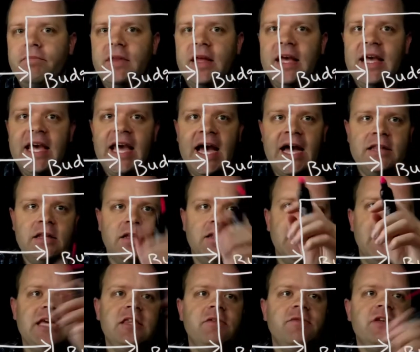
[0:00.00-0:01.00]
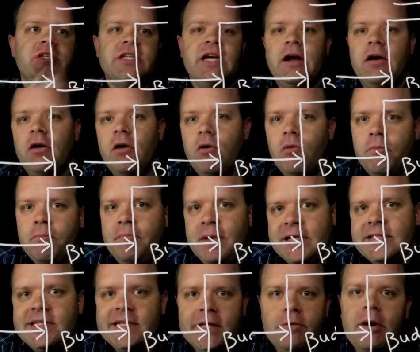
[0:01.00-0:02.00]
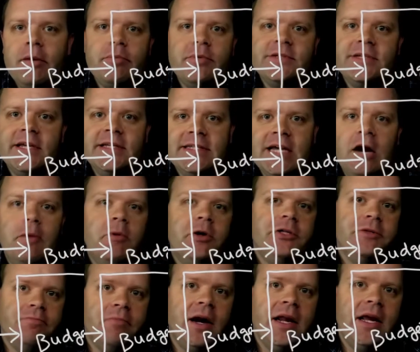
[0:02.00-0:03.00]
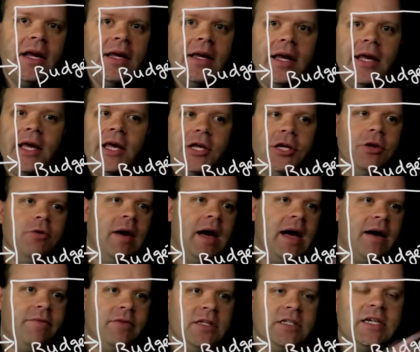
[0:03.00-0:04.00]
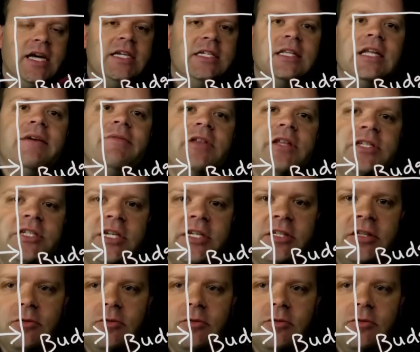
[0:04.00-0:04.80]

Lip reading: And the length of this arrow basically represents how much money you have, in this case, leaving the system,